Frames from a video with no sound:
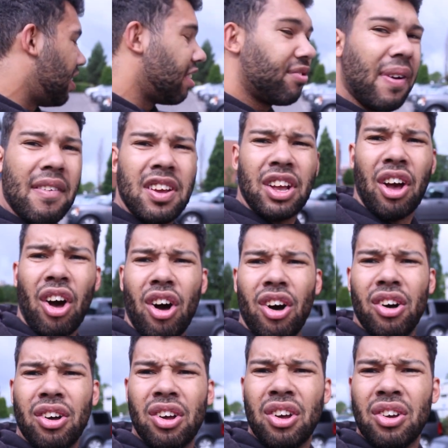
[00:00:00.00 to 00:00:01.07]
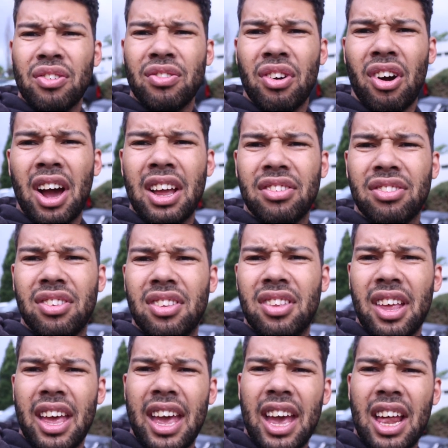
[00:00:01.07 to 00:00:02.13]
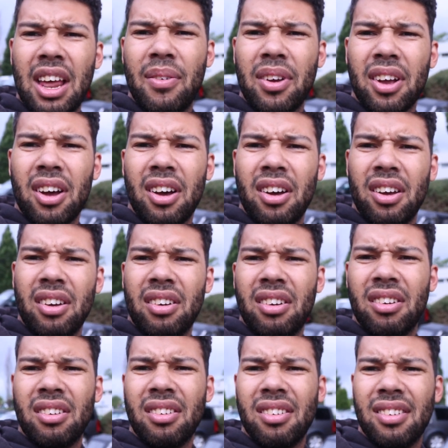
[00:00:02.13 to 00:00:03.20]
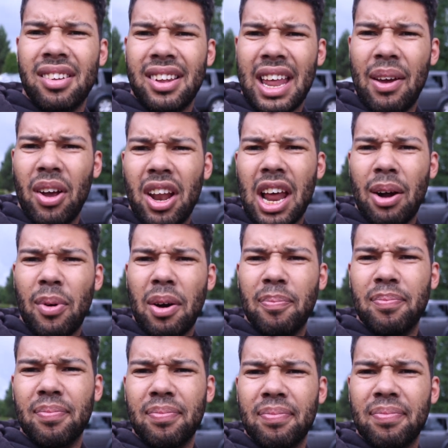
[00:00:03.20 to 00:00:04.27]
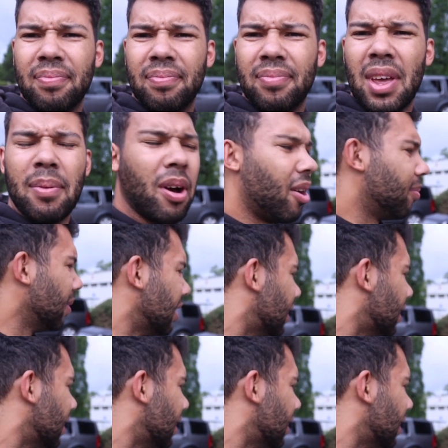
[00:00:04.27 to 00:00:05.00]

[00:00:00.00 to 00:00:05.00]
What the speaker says: this very car, right here, there we go, that one, there we are.